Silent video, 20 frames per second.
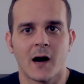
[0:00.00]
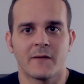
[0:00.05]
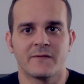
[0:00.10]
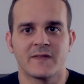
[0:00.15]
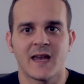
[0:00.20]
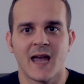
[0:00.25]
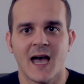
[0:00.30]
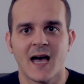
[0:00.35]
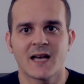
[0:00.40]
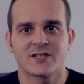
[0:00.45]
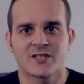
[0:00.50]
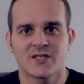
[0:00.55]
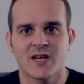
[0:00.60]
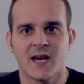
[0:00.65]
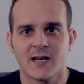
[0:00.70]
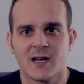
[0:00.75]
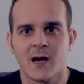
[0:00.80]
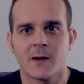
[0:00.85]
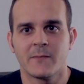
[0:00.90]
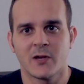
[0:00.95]
of the
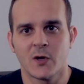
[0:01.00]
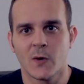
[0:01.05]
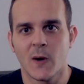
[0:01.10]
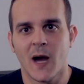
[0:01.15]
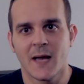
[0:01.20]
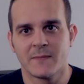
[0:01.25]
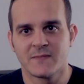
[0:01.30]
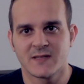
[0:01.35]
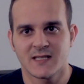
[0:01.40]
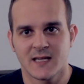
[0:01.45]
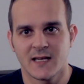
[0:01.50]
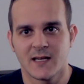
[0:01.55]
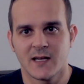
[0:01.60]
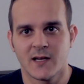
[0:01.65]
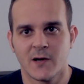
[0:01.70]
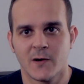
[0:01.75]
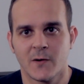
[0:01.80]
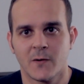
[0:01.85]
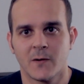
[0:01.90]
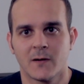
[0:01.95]
SJW
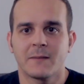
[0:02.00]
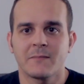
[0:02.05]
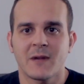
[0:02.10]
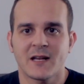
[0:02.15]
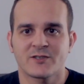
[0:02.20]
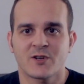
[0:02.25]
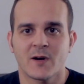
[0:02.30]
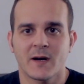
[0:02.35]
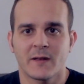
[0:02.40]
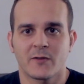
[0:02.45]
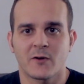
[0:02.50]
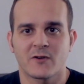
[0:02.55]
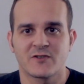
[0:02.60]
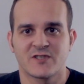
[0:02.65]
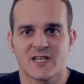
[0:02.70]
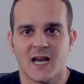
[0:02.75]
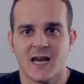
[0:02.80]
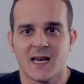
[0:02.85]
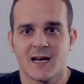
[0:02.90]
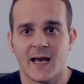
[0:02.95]
MCU. I'm not trying to throw
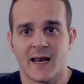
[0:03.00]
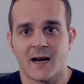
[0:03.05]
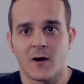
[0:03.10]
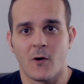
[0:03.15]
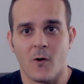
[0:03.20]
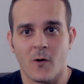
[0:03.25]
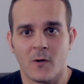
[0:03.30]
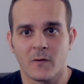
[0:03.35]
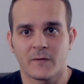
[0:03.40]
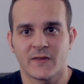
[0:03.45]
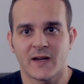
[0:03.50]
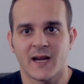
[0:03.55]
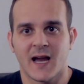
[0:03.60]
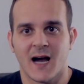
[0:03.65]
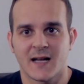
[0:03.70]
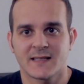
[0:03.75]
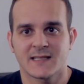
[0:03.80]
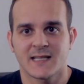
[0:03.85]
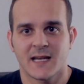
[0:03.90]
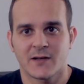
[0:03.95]
shade at all the
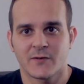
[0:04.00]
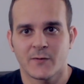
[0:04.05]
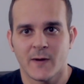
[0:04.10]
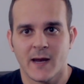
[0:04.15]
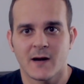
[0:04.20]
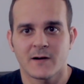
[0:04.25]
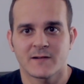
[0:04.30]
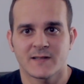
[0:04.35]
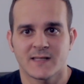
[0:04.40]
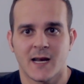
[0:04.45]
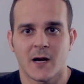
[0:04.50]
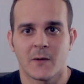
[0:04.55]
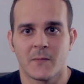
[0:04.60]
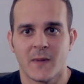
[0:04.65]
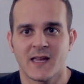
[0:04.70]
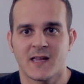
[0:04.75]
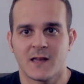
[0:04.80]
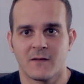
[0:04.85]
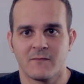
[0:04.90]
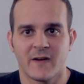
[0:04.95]
content creators that are
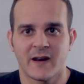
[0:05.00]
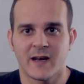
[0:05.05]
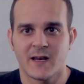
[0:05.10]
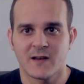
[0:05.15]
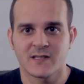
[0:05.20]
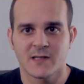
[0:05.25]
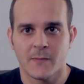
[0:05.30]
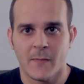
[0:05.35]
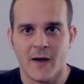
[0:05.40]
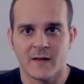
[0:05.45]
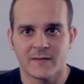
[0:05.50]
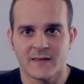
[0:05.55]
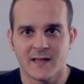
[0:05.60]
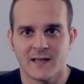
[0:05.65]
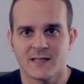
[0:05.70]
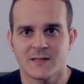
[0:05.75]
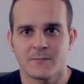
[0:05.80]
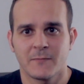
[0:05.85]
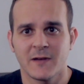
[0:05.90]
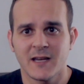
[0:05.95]
making videos about
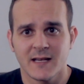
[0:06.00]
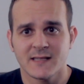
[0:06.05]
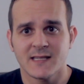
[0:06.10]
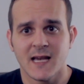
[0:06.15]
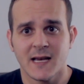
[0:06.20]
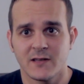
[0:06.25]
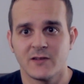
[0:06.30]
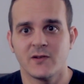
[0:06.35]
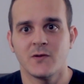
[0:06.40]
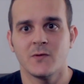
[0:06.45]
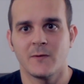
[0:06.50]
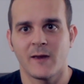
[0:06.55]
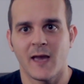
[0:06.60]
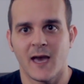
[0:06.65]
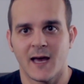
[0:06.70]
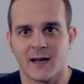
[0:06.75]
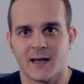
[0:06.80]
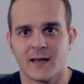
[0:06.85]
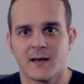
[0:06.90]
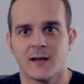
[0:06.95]
this, because I do
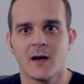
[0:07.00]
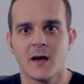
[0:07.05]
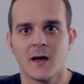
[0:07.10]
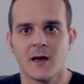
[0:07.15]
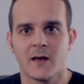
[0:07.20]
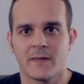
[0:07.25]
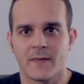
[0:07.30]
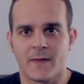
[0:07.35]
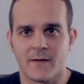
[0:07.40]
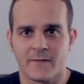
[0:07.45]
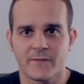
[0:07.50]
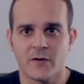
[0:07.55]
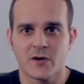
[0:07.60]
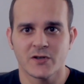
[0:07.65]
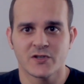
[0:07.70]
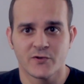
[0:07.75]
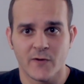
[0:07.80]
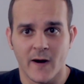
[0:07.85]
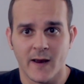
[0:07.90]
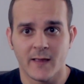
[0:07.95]
get it. The
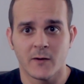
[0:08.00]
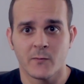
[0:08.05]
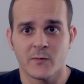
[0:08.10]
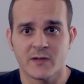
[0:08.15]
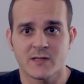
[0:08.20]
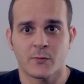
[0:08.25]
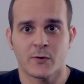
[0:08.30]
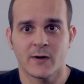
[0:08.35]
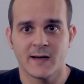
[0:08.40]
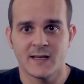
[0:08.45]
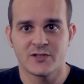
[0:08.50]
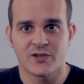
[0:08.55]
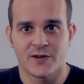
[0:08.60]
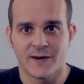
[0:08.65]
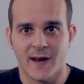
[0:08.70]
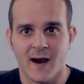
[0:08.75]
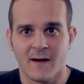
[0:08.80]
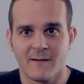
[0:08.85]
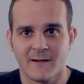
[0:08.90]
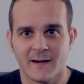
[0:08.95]
first trailer was pretty
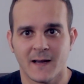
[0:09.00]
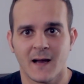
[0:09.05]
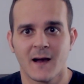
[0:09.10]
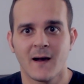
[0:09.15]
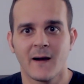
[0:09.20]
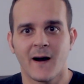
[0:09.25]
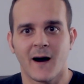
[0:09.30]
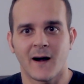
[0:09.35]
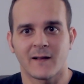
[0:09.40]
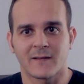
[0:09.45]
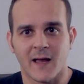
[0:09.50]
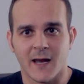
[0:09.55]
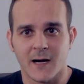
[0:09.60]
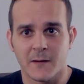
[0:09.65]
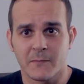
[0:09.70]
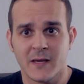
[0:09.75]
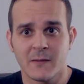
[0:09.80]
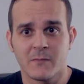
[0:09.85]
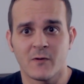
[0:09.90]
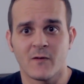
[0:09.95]
generic, a lot
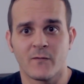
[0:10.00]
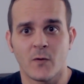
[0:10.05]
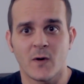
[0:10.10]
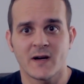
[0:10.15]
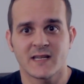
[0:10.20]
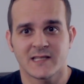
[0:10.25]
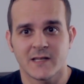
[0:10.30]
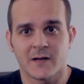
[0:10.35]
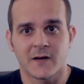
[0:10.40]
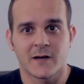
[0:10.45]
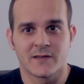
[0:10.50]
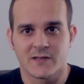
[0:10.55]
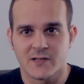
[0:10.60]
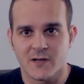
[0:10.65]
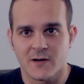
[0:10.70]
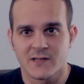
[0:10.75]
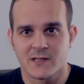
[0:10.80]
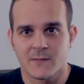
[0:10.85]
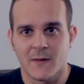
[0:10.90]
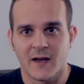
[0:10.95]
of people voiced their
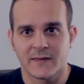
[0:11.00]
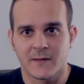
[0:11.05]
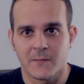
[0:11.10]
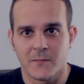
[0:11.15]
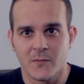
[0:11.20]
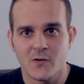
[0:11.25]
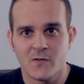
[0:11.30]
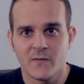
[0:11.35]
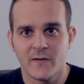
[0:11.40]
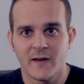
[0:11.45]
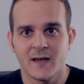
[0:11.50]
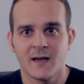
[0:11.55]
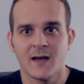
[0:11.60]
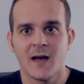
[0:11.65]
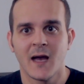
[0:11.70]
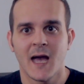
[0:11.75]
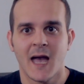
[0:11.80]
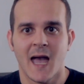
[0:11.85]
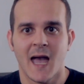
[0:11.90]
concerns about the movie,